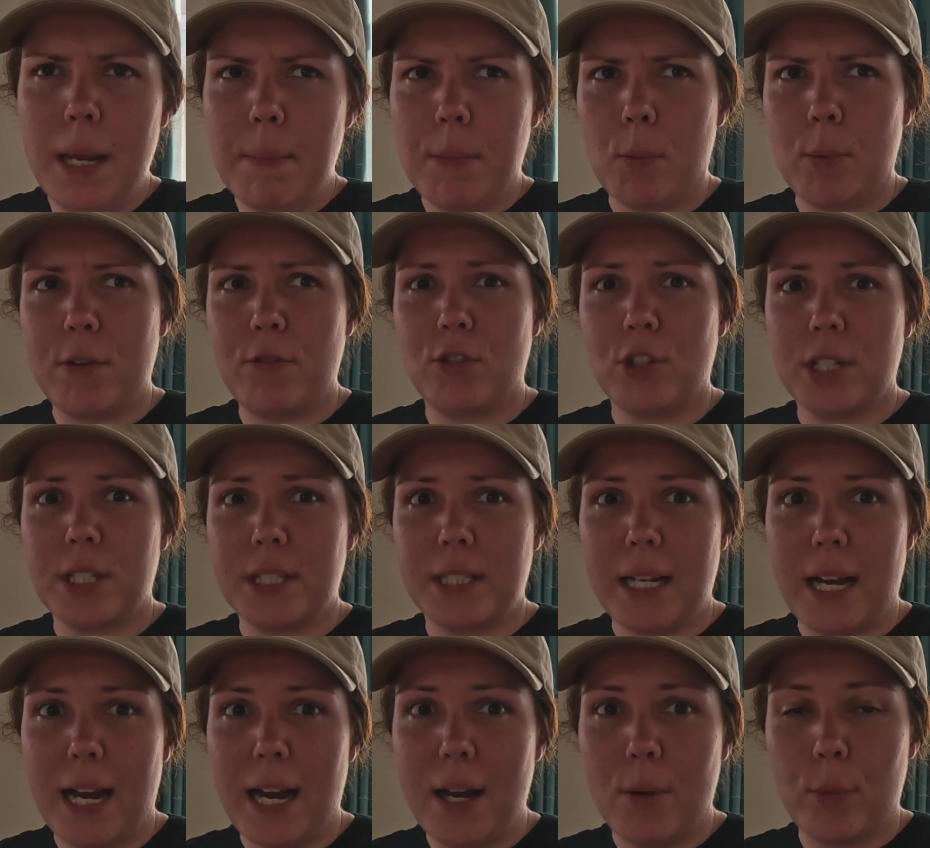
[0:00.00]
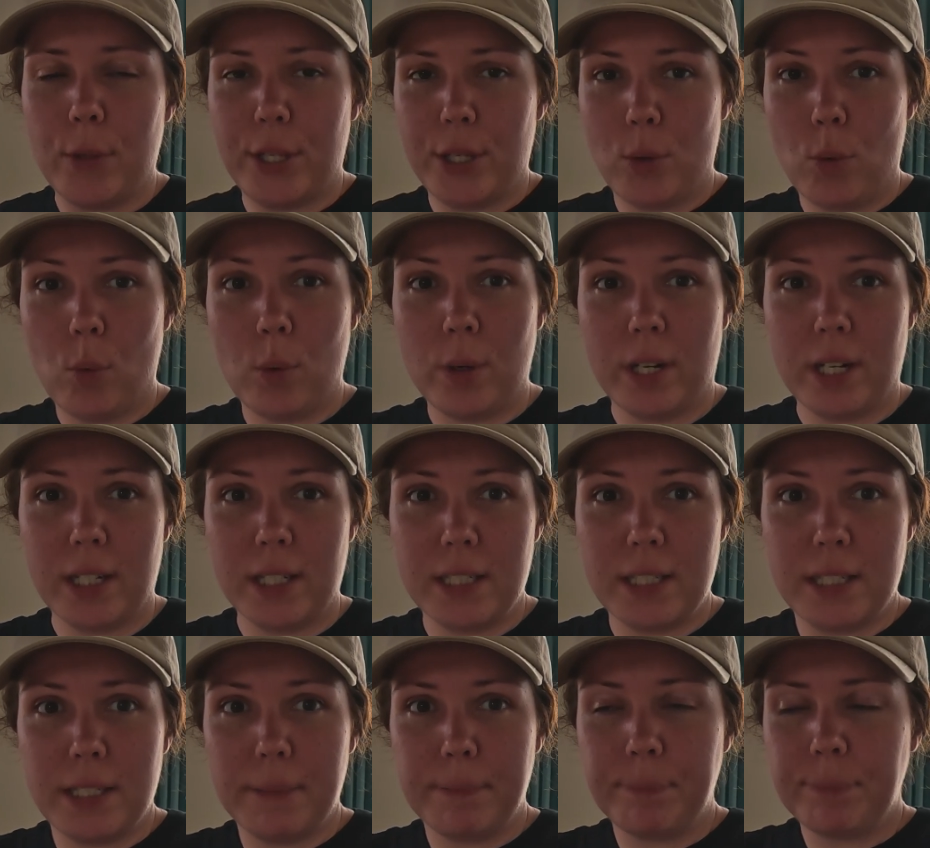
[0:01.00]
But we've just sat with the
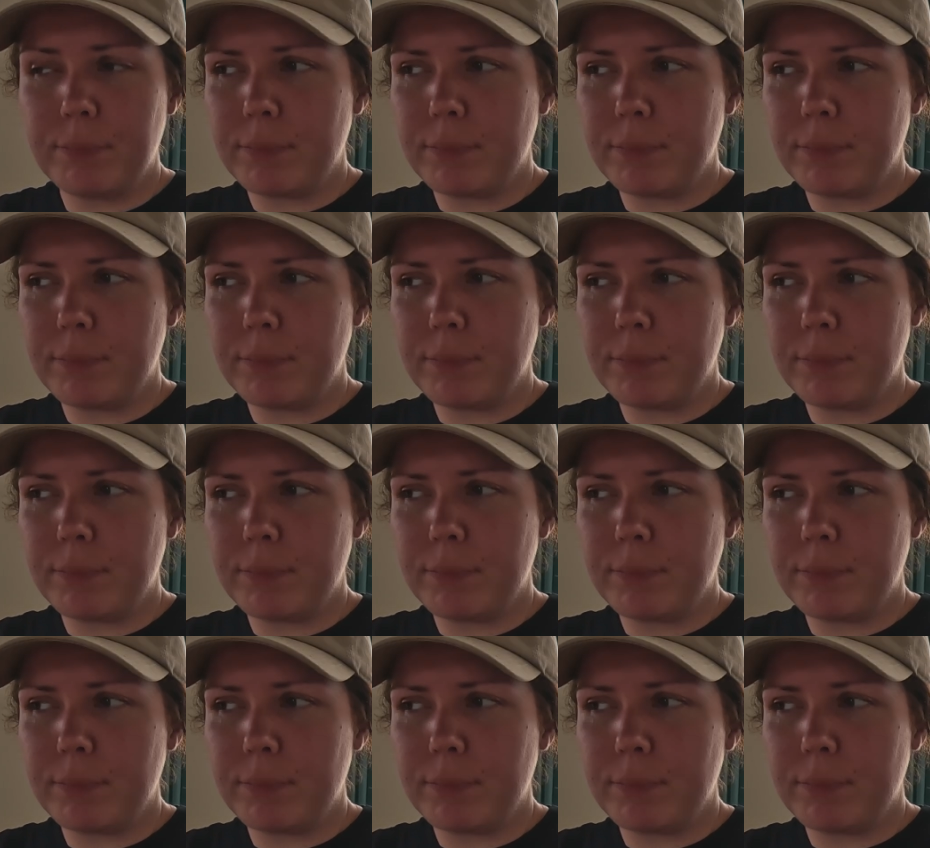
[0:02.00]
owners,